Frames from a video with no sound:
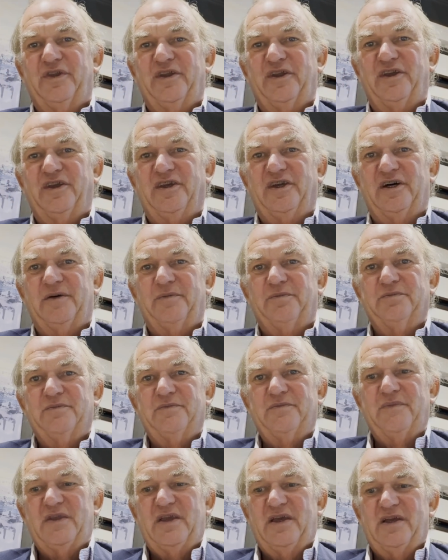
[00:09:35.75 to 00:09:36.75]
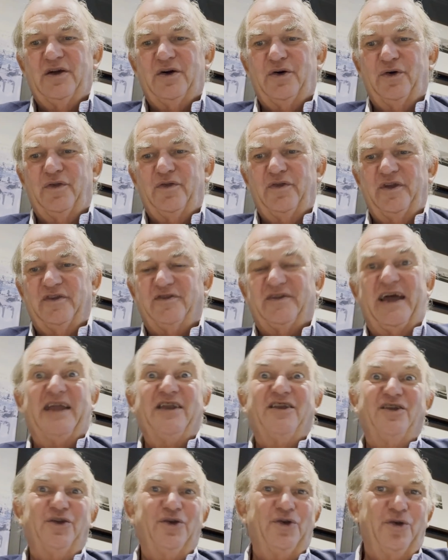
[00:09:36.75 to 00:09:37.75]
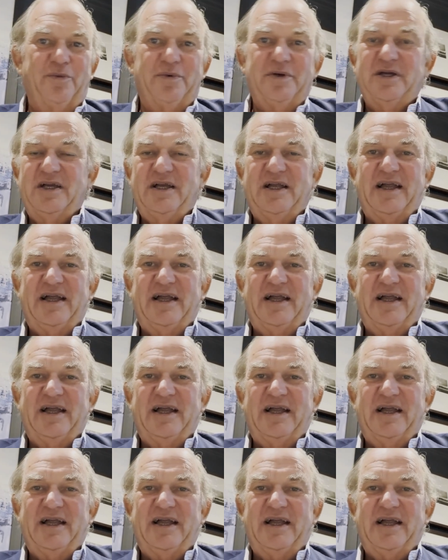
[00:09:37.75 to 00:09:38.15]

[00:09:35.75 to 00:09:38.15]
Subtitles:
the Danube.